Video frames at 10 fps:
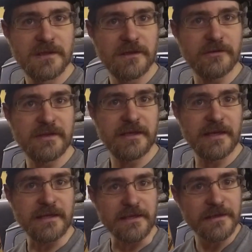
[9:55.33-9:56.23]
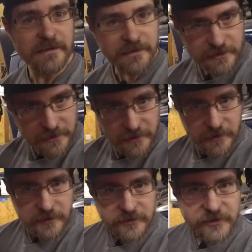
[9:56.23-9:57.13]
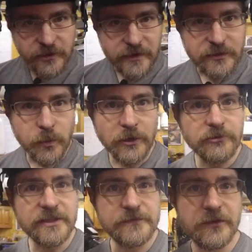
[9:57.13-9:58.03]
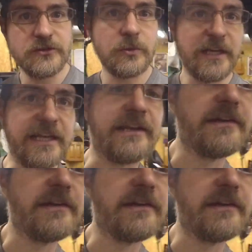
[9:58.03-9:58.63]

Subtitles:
Okay, so let's weld this first one in.